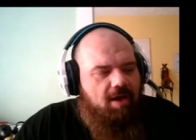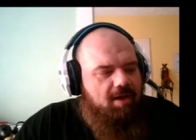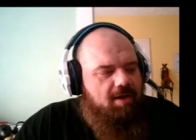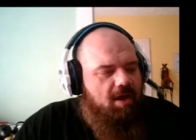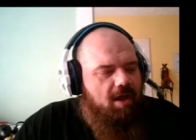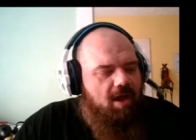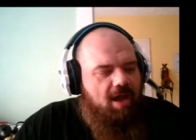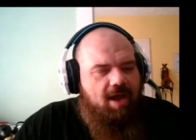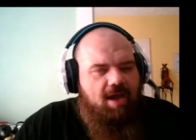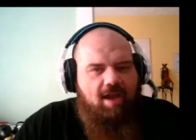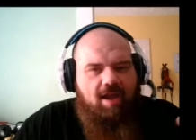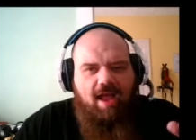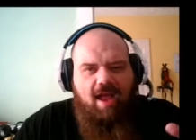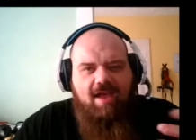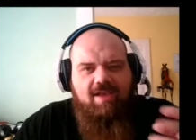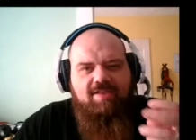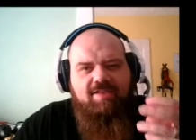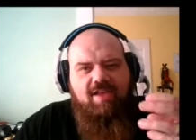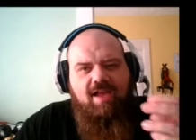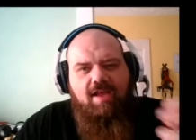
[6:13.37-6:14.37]
And it
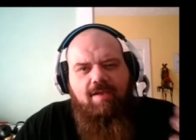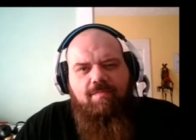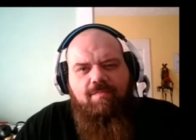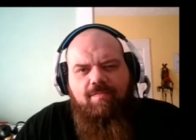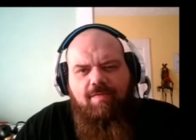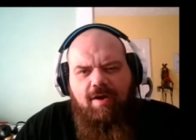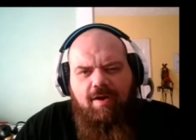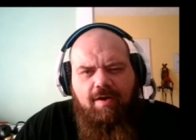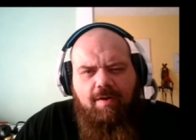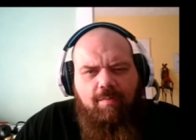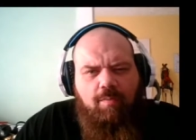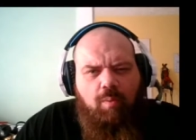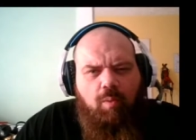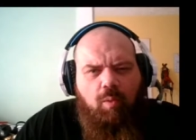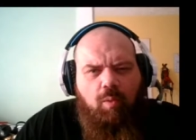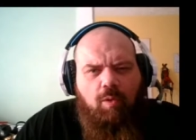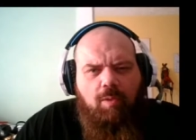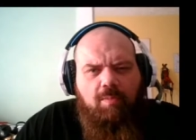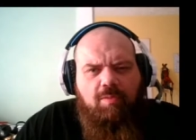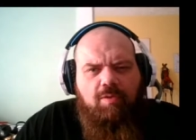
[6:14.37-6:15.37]
has that very
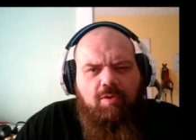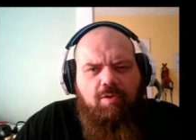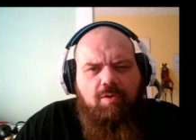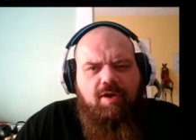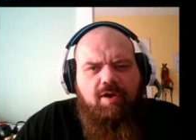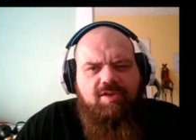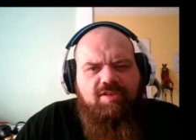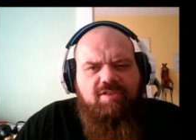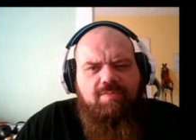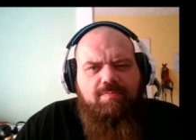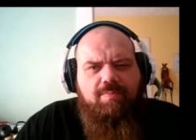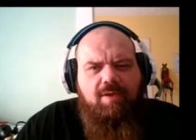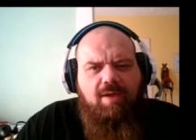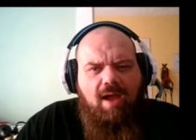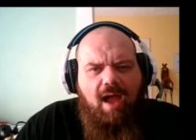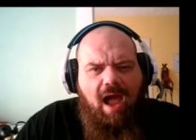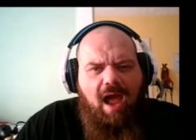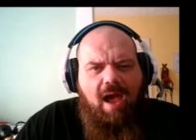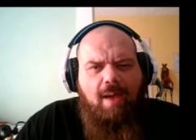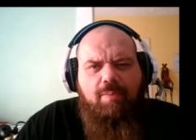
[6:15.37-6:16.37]
warm, crisp
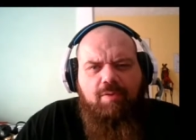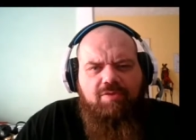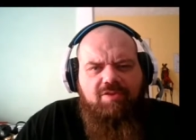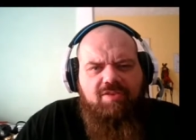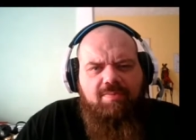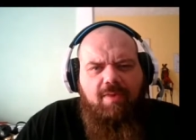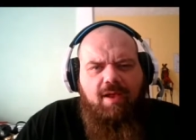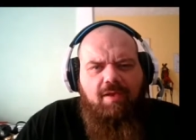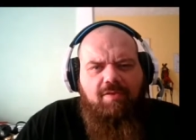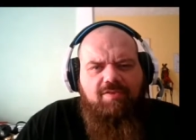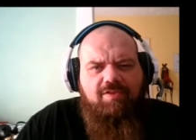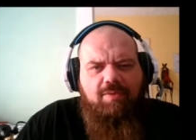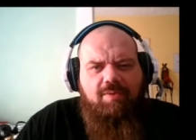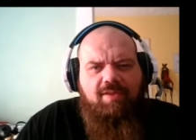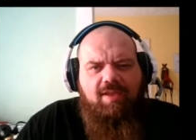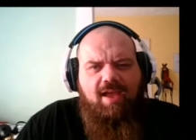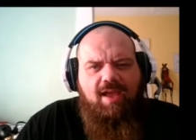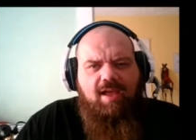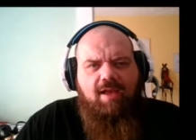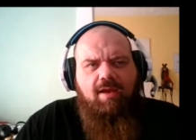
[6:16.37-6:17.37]
apple smell to it
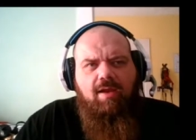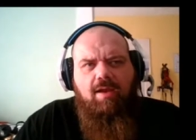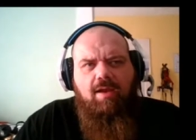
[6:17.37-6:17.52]
that